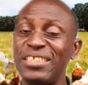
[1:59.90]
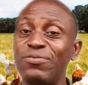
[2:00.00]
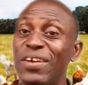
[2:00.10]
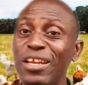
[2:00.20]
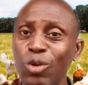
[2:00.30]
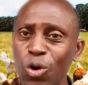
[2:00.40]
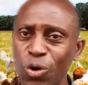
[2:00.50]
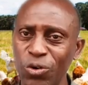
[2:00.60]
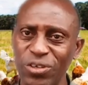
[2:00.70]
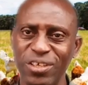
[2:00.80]
it is very
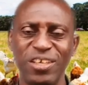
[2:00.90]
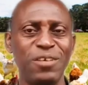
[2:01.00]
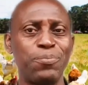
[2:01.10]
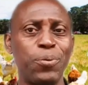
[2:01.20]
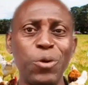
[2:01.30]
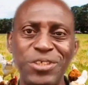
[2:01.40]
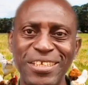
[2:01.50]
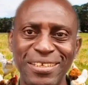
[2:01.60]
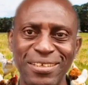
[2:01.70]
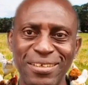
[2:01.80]
low in protein.